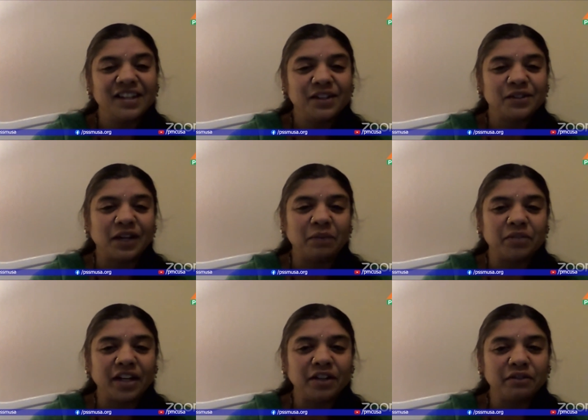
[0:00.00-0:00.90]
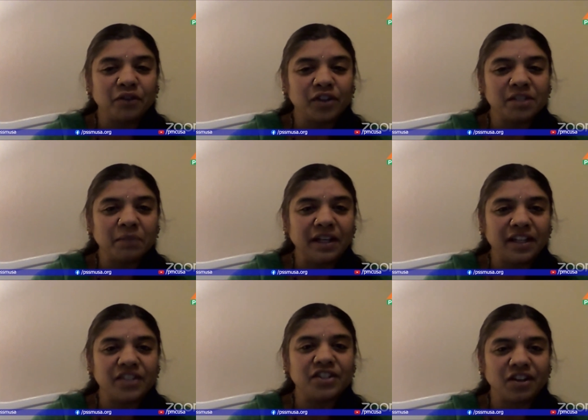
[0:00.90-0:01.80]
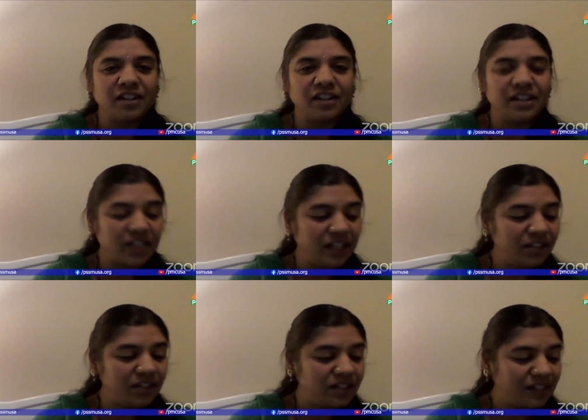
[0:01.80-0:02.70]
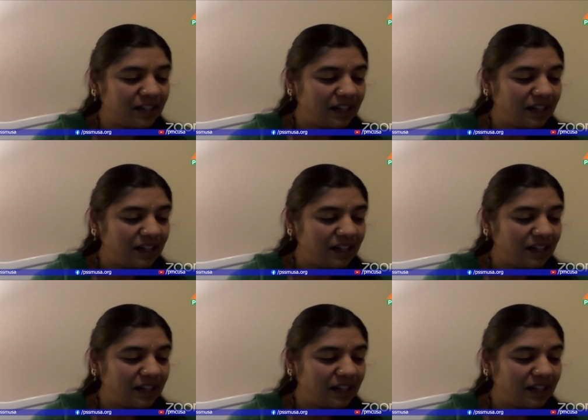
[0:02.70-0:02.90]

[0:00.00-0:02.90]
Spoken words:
So I'm trying to focus my energies on the change.